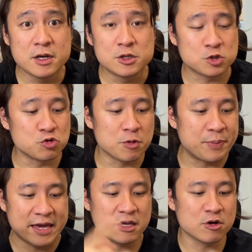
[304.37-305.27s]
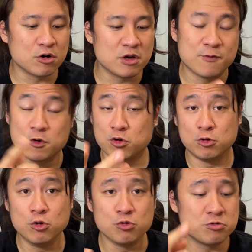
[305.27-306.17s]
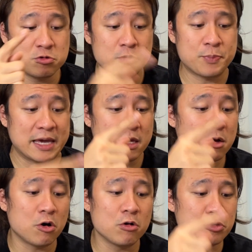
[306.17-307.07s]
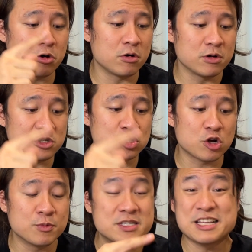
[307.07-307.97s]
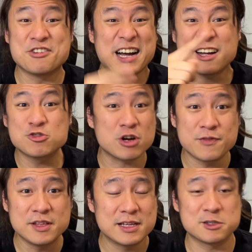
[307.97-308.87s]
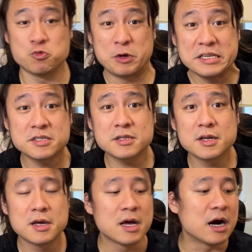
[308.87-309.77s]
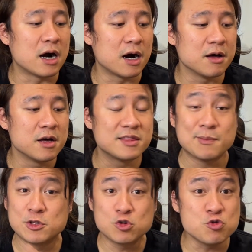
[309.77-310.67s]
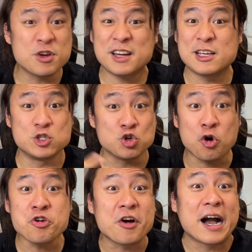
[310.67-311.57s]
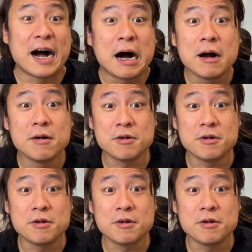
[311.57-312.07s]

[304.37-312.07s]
So you're paying if you're on loan, you're paying all your installments and you can't drive it. That's a waste. Number two, you can't enjoy your car.